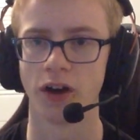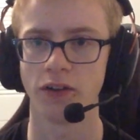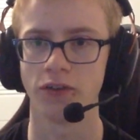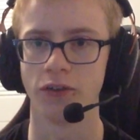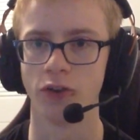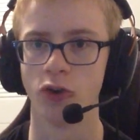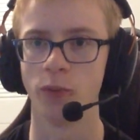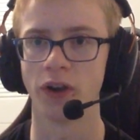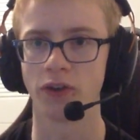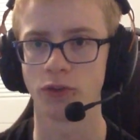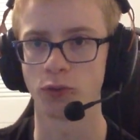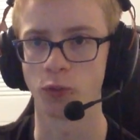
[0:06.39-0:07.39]
not two,
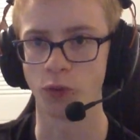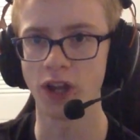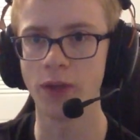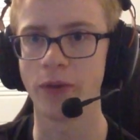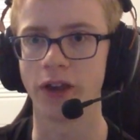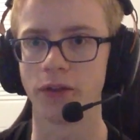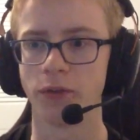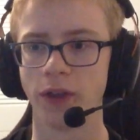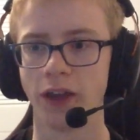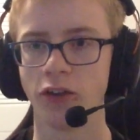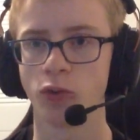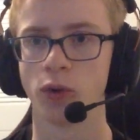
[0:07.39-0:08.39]
but three big
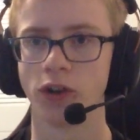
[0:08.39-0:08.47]
things,